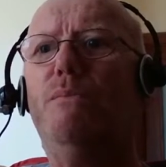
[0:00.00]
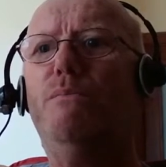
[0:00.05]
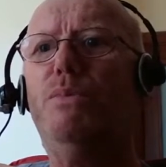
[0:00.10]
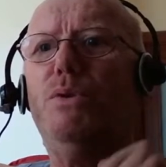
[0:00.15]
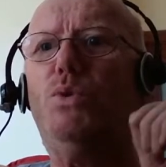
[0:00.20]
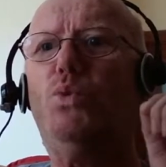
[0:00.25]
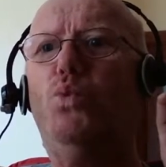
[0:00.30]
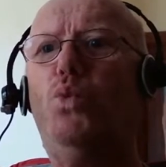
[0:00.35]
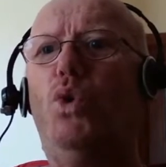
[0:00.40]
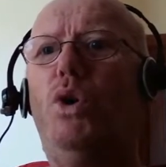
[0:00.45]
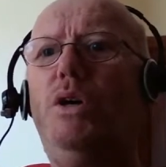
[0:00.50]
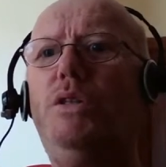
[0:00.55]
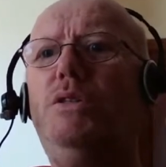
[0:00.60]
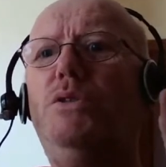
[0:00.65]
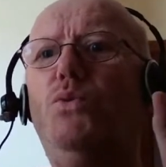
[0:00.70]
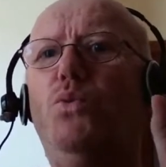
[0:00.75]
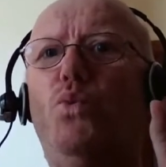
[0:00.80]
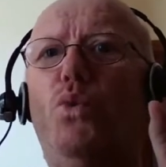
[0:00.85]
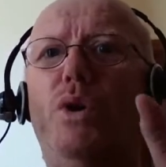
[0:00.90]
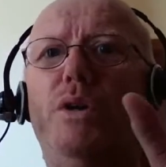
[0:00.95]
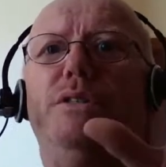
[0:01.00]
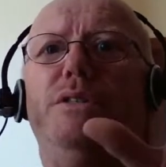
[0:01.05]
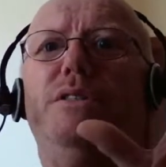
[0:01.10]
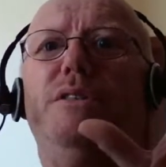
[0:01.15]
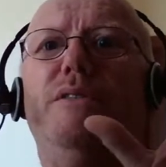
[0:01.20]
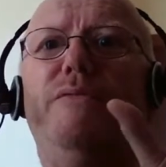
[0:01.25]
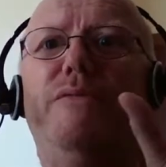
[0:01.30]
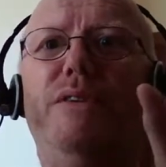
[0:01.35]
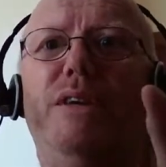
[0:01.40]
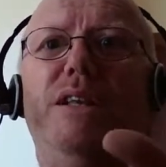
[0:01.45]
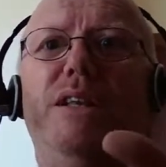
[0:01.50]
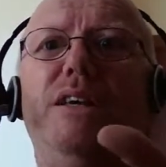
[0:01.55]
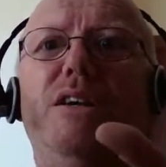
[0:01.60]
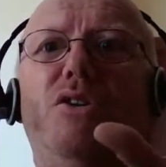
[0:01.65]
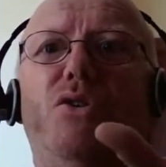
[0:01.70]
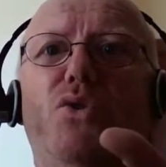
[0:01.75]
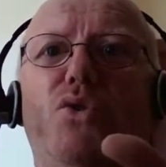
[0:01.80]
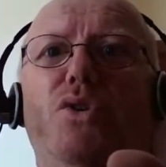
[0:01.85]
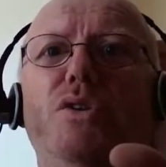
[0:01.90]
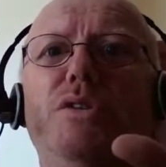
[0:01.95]
But what was the villa
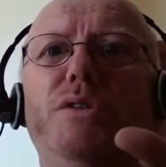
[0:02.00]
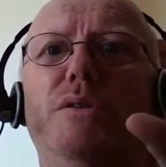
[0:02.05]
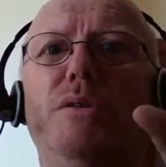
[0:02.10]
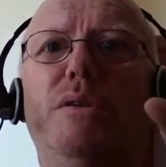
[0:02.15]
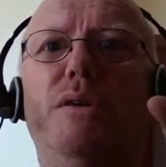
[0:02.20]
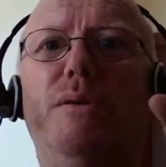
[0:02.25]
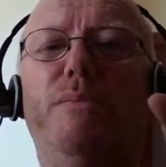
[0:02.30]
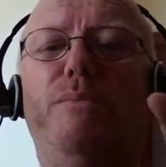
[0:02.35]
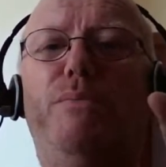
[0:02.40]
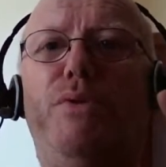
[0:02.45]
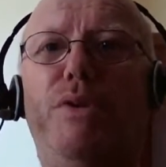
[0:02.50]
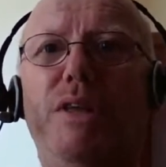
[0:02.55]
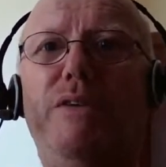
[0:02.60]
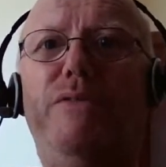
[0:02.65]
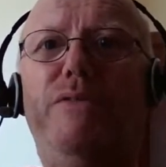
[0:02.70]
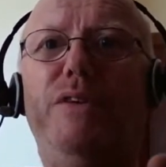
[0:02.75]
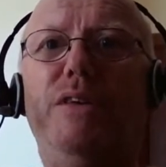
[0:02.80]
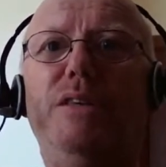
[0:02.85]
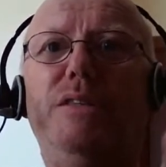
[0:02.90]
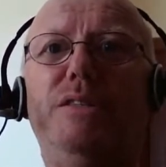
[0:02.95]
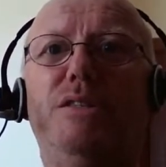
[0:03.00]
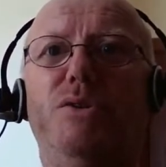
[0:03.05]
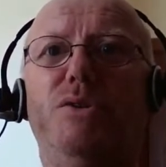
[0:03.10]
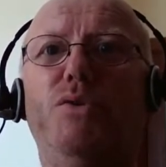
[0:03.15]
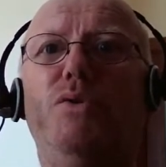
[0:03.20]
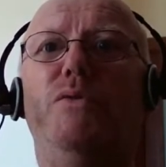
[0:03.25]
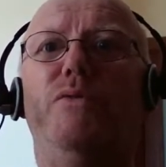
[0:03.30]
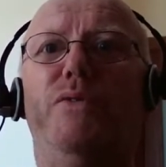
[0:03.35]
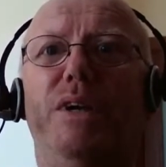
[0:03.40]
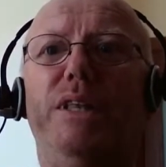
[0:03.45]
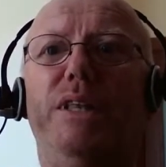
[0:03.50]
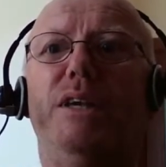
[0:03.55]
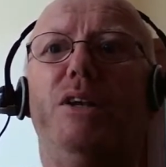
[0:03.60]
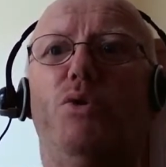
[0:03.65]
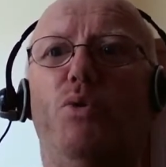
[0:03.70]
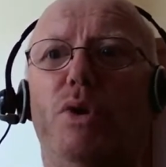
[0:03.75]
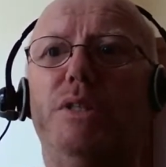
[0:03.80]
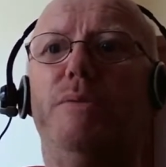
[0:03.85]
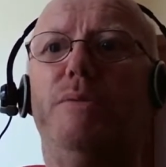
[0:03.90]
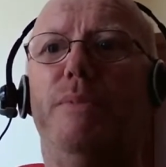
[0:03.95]
called previous to Villa
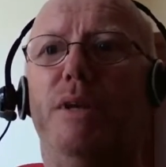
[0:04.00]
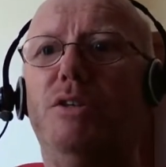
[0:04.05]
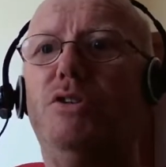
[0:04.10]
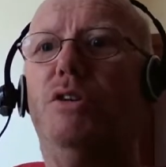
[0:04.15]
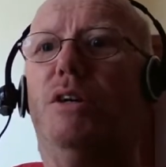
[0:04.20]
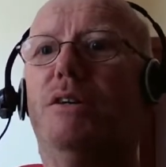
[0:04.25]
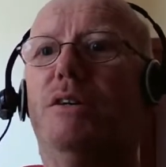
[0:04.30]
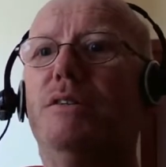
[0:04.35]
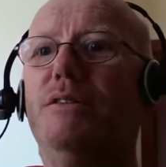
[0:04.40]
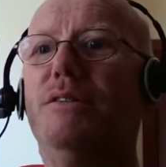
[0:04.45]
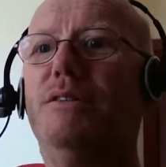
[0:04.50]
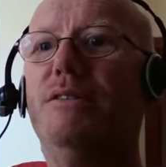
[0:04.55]
Guadamanja?